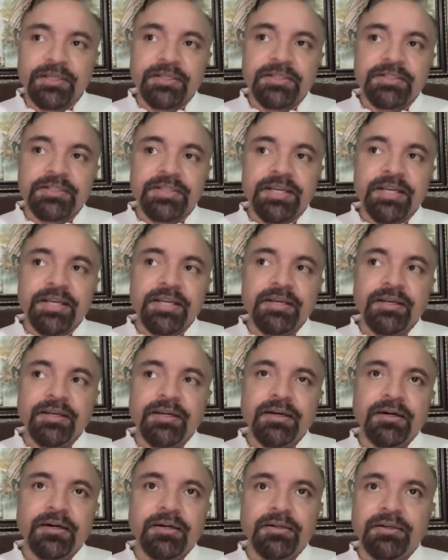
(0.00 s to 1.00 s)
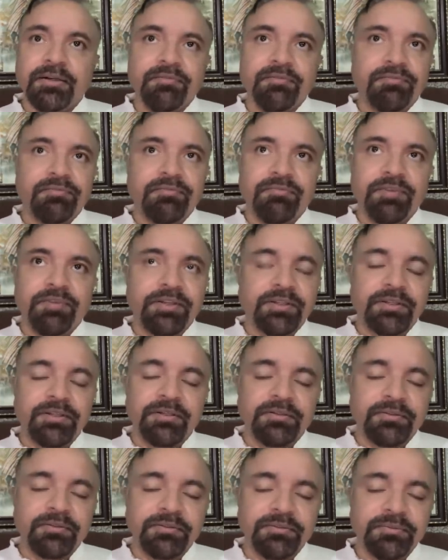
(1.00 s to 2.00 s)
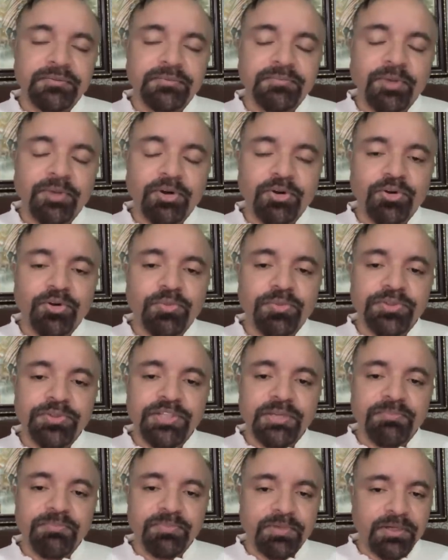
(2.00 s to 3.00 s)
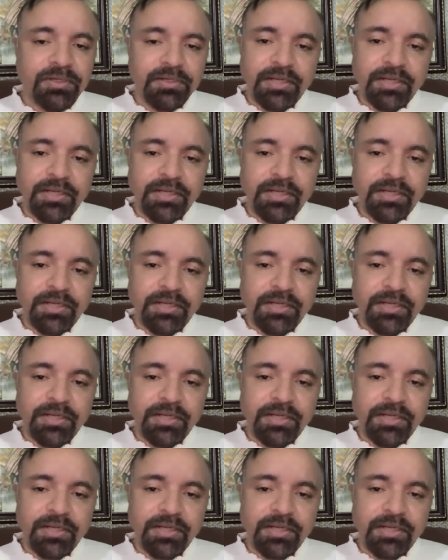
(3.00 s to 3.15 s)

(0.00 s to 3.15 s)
say when the border opens up,